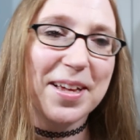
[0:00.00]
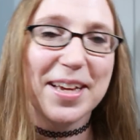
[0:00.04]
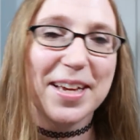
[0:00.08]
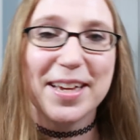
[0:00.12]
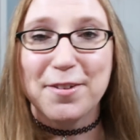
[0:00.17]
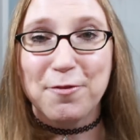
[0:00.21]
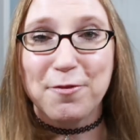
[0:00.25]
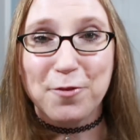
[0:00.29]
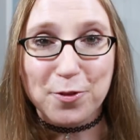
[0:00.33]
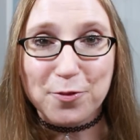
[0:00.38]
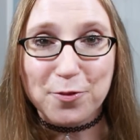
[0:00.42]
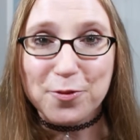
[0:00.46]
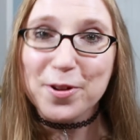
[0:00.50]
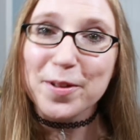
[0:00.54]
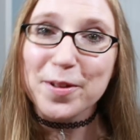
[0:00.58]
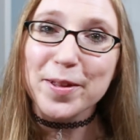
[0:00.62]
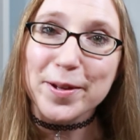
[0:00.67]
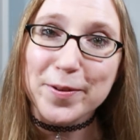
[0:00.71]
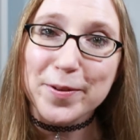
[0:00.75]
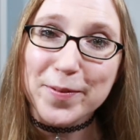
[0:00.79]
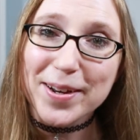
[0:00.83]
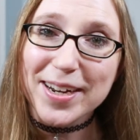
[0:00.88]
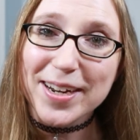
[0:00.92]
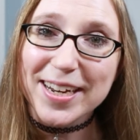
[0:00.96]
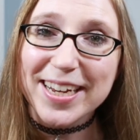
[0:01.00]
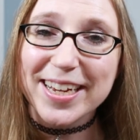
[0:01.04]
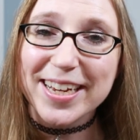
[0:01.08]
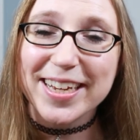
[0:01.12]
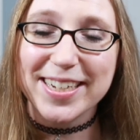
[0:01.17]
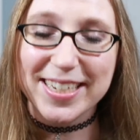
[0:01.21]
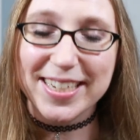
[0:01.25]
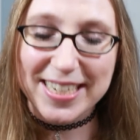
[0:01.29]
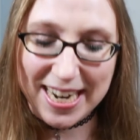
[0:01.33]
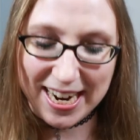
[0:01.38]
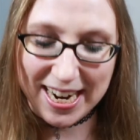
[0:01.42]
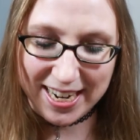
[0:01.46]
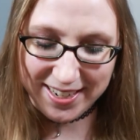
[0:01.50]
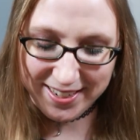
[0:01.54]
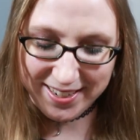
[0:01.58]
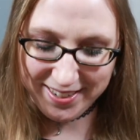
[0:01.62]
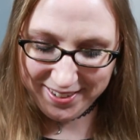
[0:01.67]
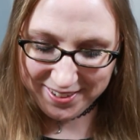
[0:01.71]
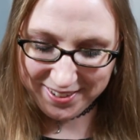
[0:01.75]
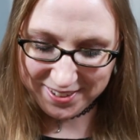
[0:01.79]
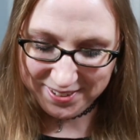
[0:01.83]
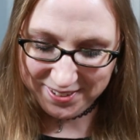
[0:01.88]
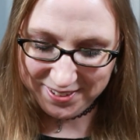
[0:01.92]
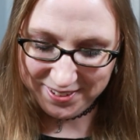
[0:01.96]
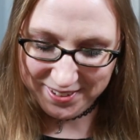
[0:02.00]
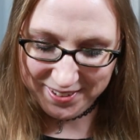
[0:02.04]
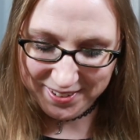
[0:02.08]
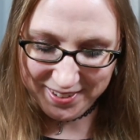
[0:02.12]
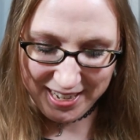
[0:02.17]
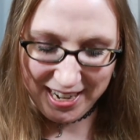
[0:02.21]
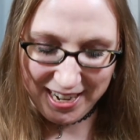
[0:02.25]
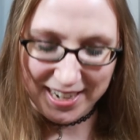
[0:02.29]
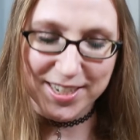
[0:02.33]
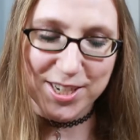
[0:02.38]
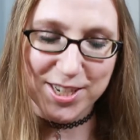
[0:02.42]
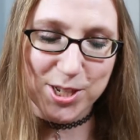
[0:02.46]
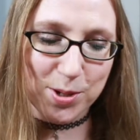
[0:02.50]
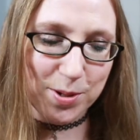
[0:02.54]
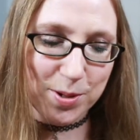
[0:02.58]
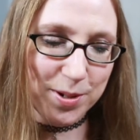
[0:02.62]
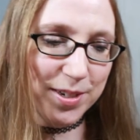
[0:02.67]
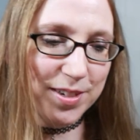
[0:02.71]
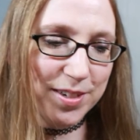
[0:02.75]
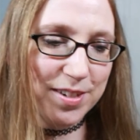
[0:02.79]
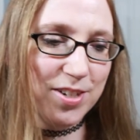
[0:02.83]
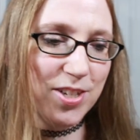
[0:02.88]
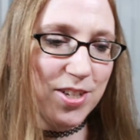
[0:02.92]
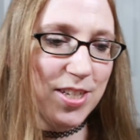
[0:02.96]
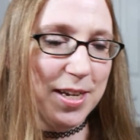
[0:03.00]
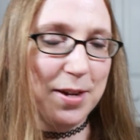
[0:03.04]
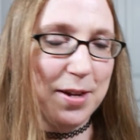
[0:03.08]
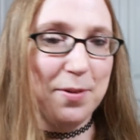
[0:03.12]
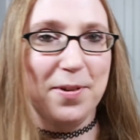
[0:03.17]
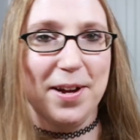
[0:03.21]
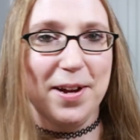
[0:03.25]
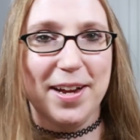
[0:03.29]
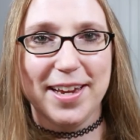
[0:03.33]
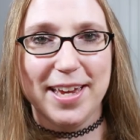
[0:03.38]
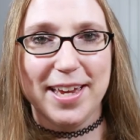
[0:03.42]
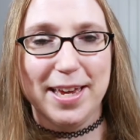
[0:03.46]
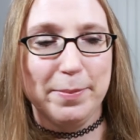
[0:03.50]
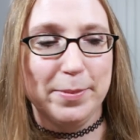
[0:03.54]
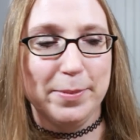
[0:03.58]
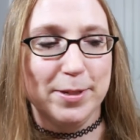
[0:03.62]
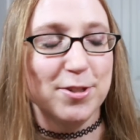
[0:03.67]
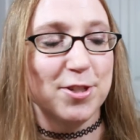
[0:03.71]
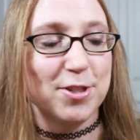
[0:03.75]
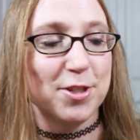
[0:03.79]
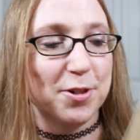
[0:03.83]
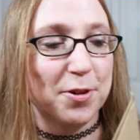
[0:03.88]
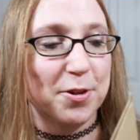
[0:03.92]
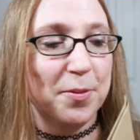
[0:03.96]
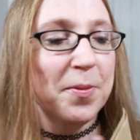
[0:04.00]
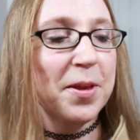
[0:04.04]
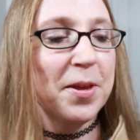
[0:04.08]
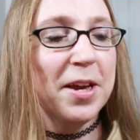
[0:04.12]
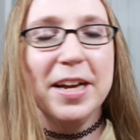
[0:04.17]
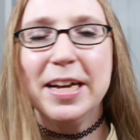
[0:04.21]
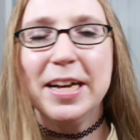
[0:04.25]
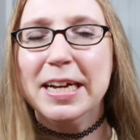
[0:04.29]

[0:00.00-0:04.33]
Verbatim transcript: Like, if you really want to get technical, like, I just don't understand why it came in two.